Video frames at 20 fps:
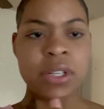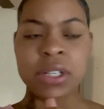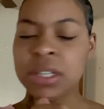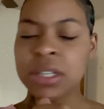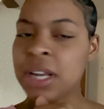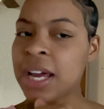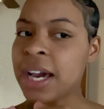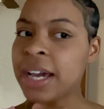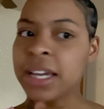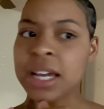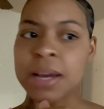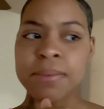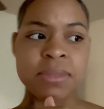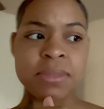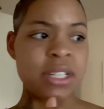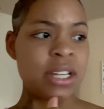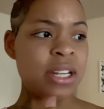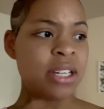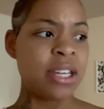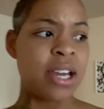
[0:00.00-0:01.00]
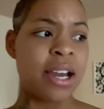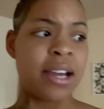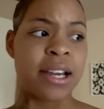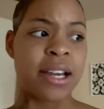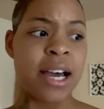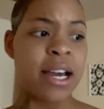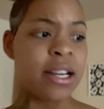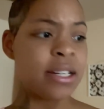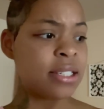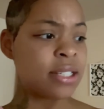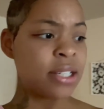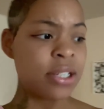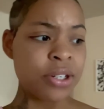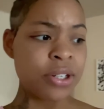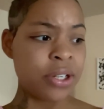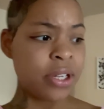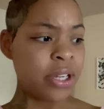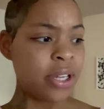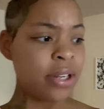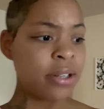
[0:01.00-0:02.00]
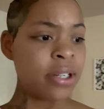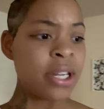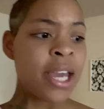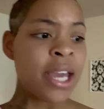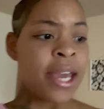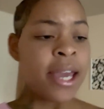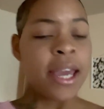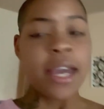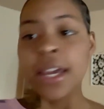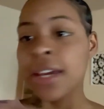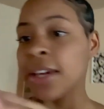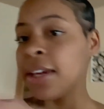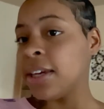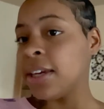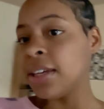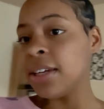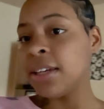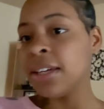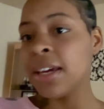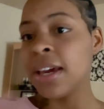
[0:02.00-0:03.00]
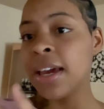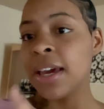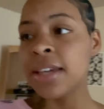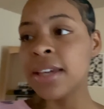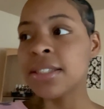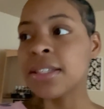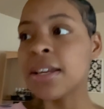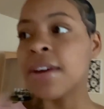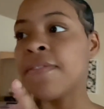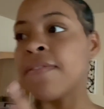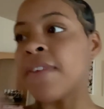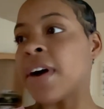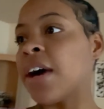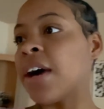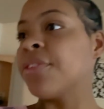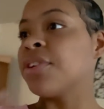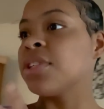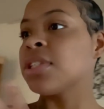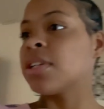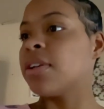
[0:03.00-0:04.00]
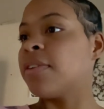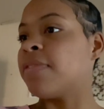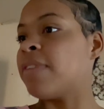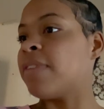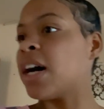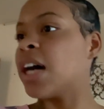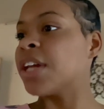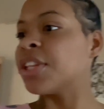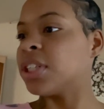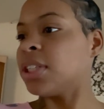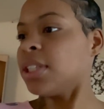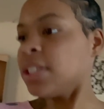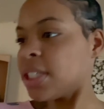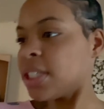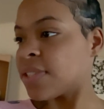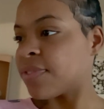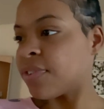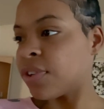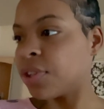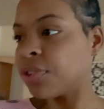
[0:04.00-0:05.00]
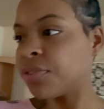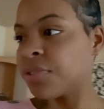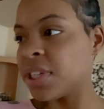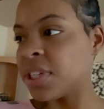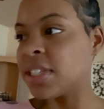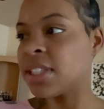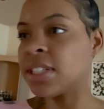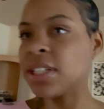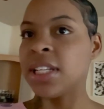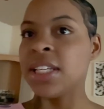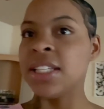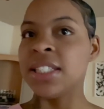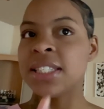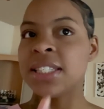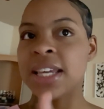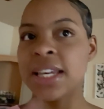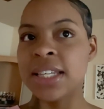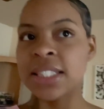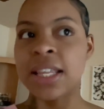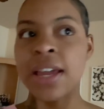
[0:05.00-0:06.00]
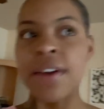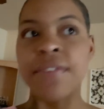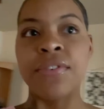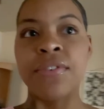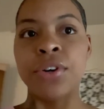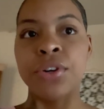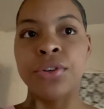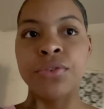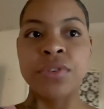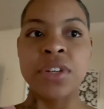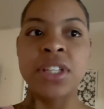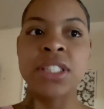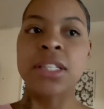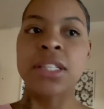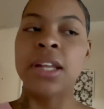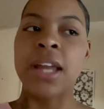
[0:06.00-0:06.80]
Like, I'm telling y'all, God is good. And he is a father to the fatherless for a reason. He says that for a reason.